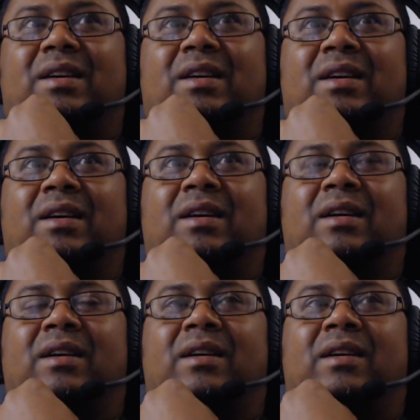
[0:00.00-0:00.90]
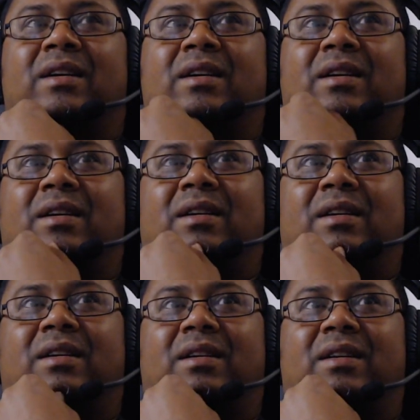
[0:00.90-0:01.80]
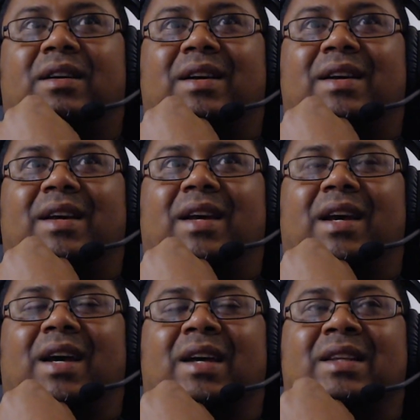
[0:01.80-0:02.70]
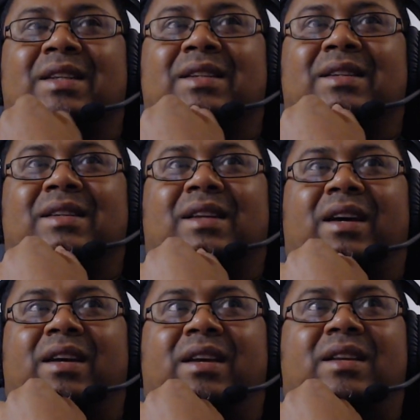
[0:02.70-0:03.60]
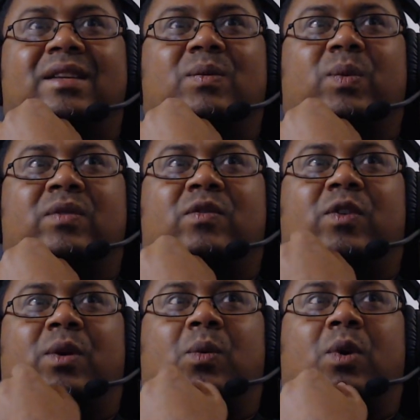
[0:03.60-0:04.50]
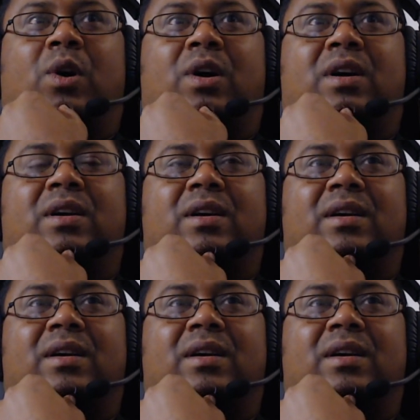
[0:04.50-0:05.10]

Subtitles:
Uh, and I went for a walk.